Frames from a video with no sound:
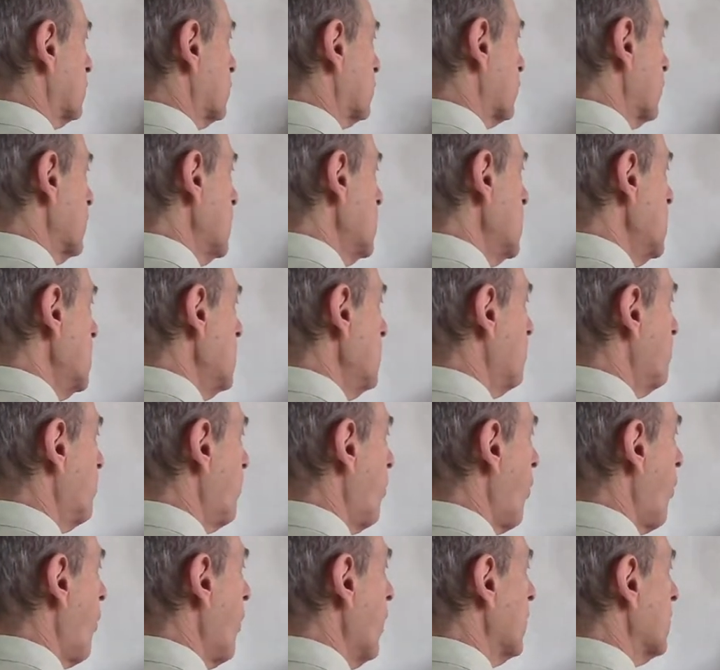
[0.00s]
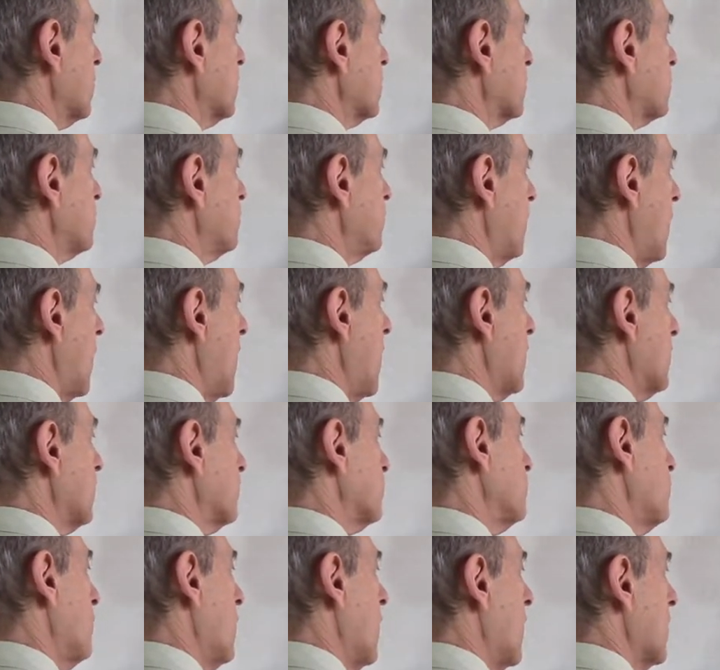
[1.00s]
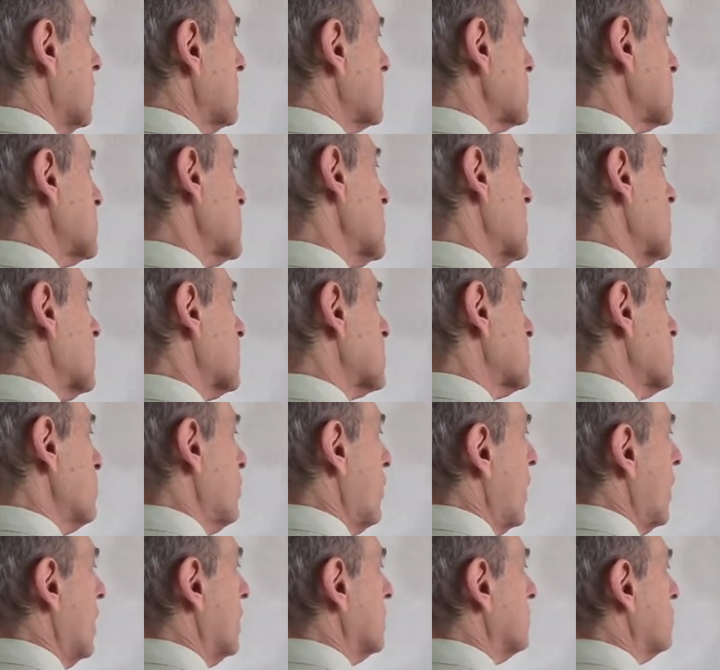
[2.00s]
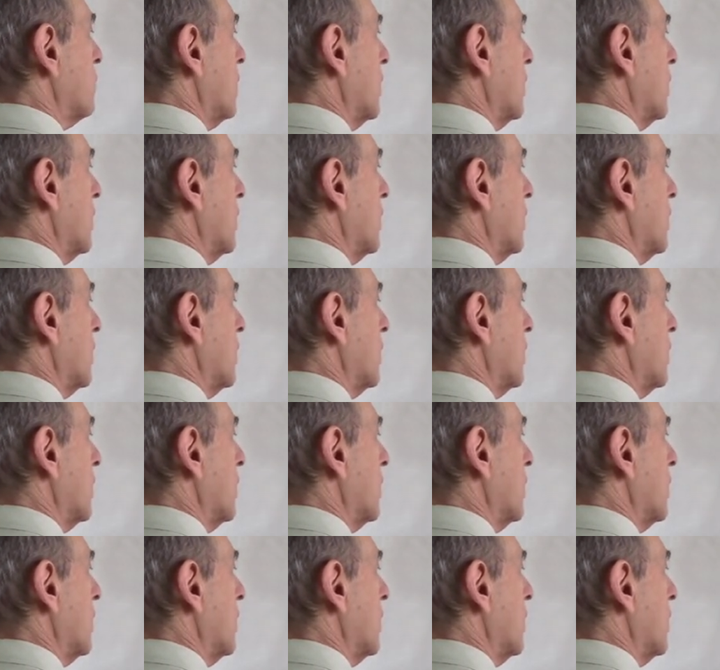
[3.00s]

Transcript: 3.5161